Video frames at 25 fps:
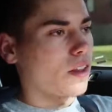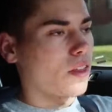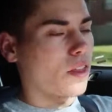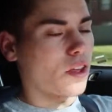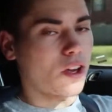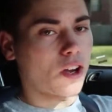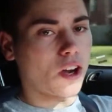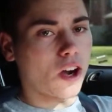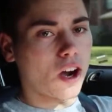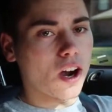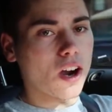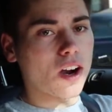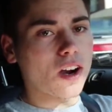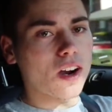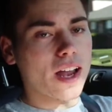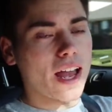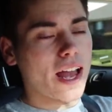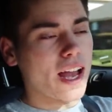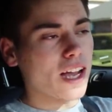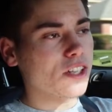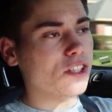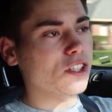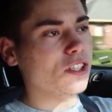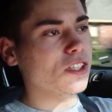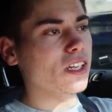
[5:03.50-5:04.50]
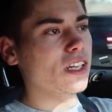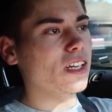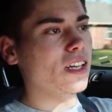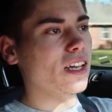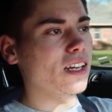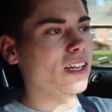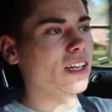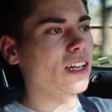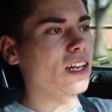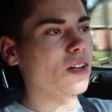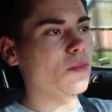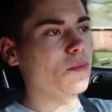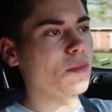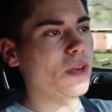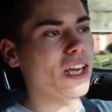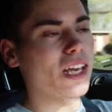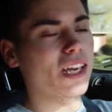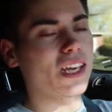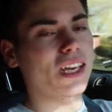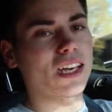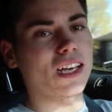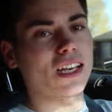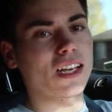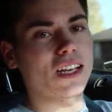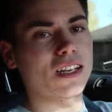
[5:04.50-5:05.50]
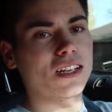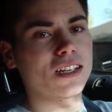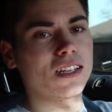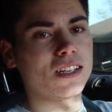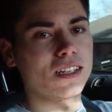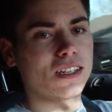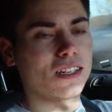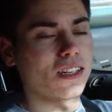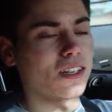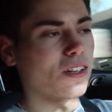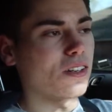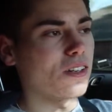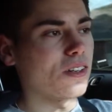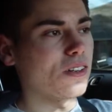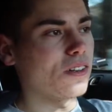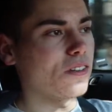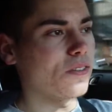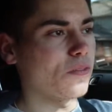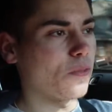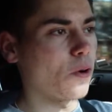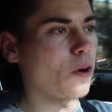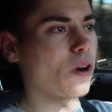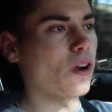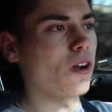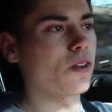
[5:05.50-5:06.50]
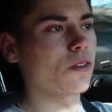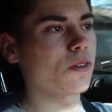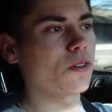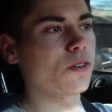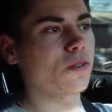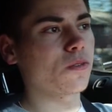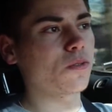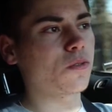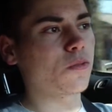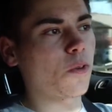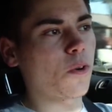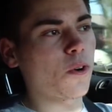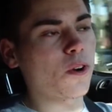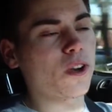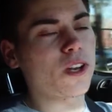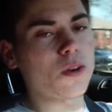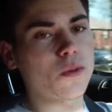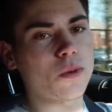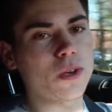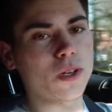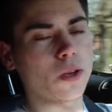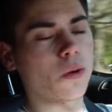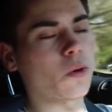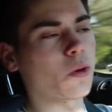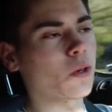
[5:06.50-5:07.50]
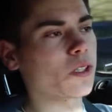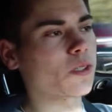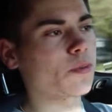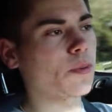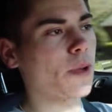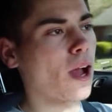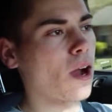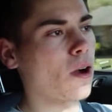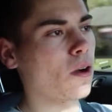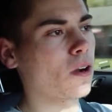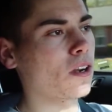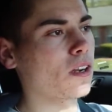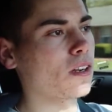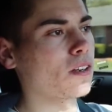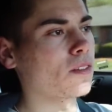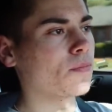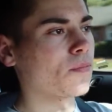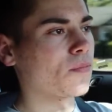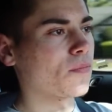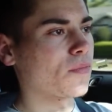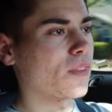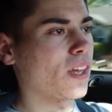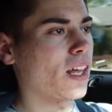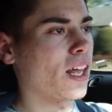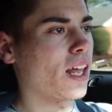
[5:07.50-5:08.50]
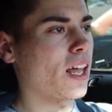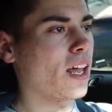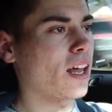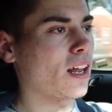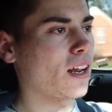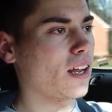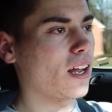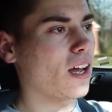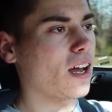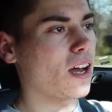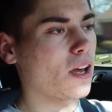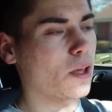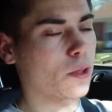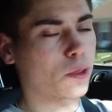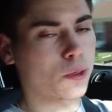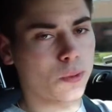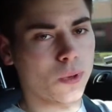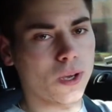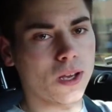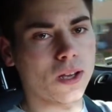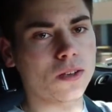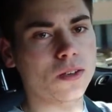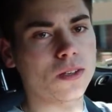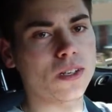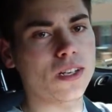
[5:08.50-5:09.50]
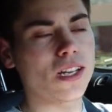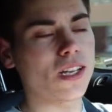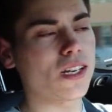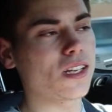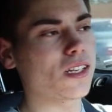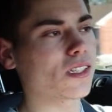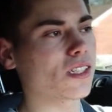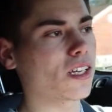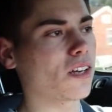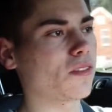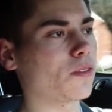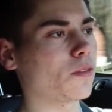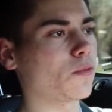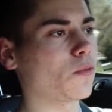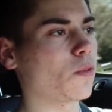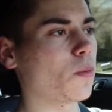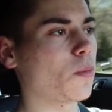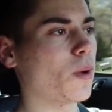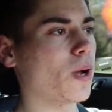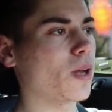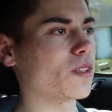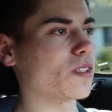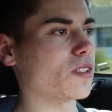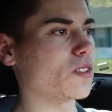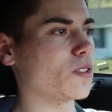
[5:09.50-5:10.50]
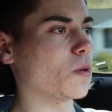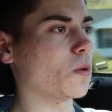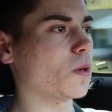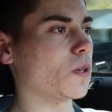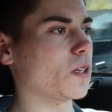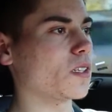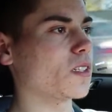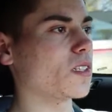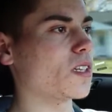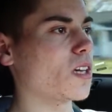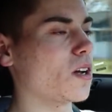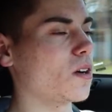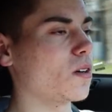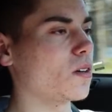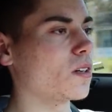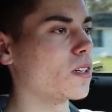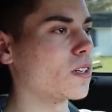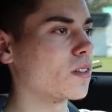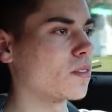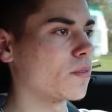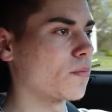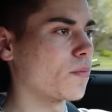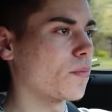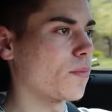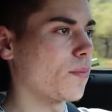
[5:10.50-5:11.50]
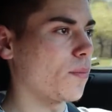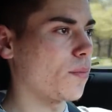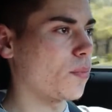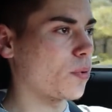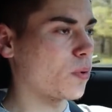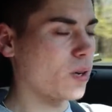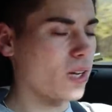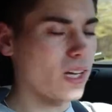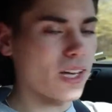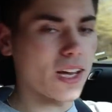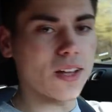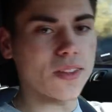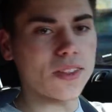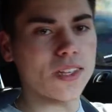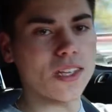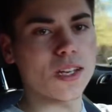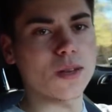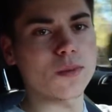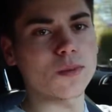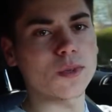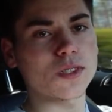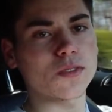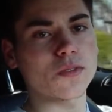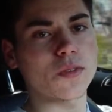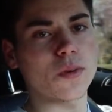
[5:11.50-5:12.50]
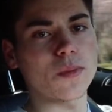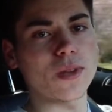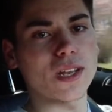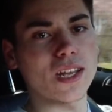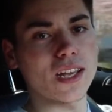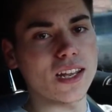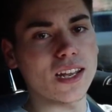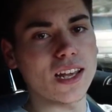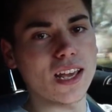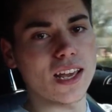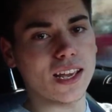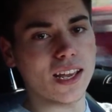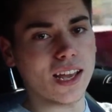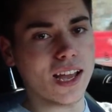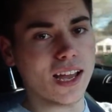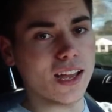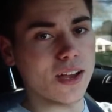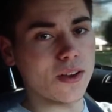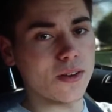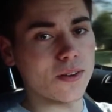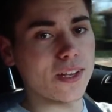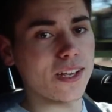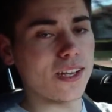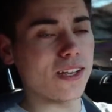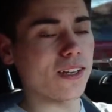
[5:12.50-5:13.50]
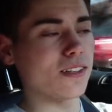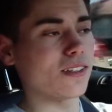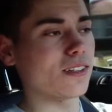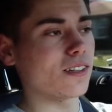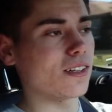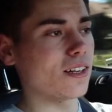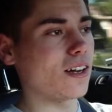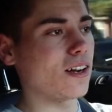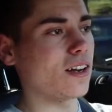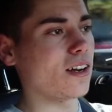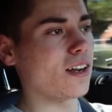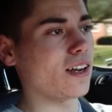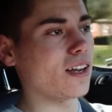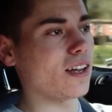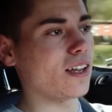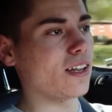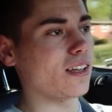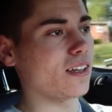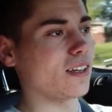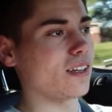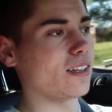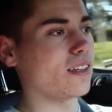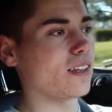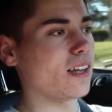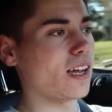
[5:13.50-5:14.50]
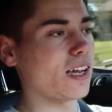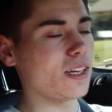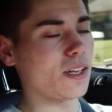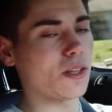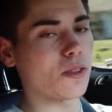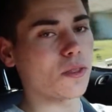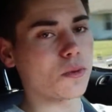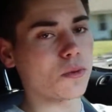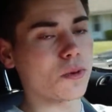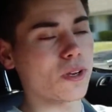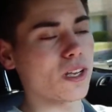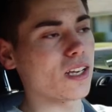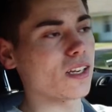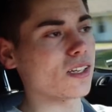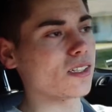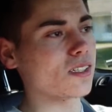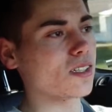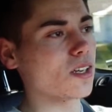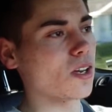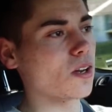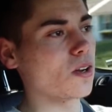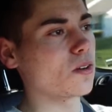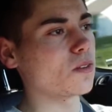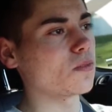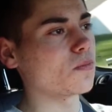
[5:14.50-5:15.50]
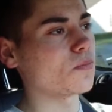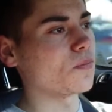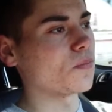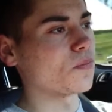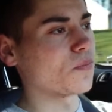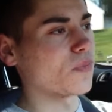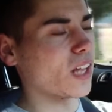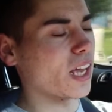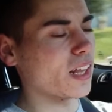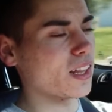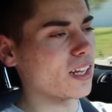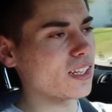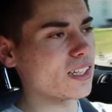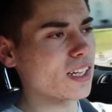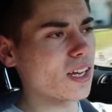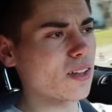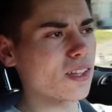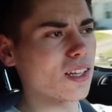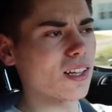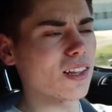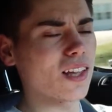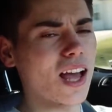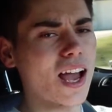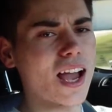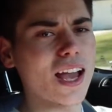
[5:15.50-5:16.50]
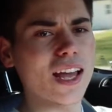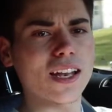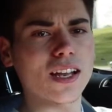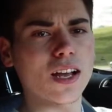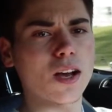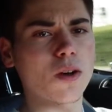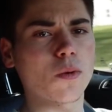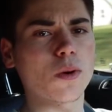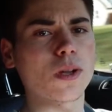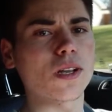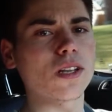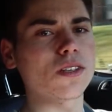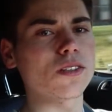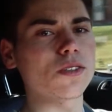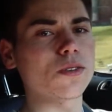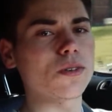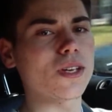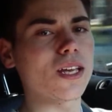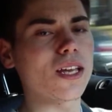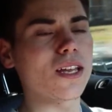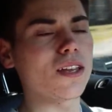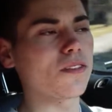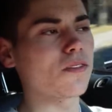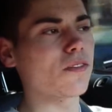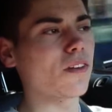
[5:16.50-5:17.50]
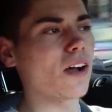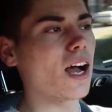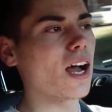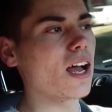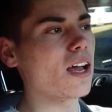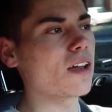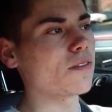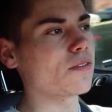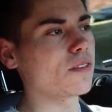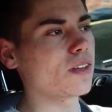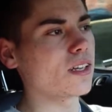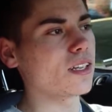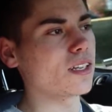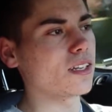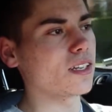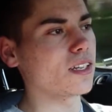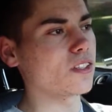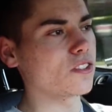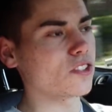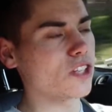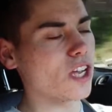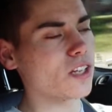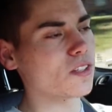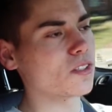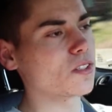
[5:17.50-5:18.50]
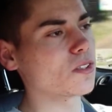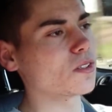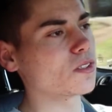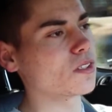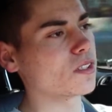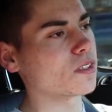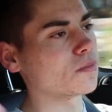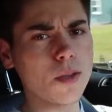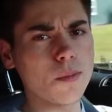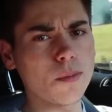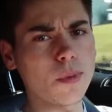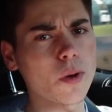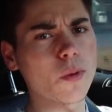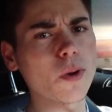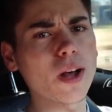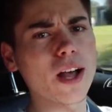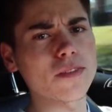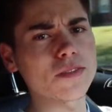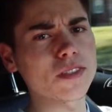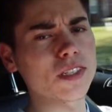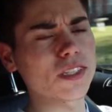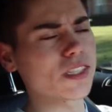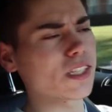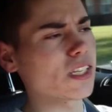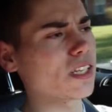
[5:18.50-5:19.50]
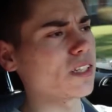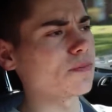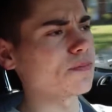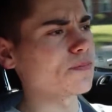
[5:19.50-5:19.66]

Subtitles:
the car actually ended up making 440 wheel horsepower and 387 foot-pounds of torque. So pretty healthy numbers from an NA Coyote on 93. So I think down the line I'll want to do E85 and injectors, but we'll have to see.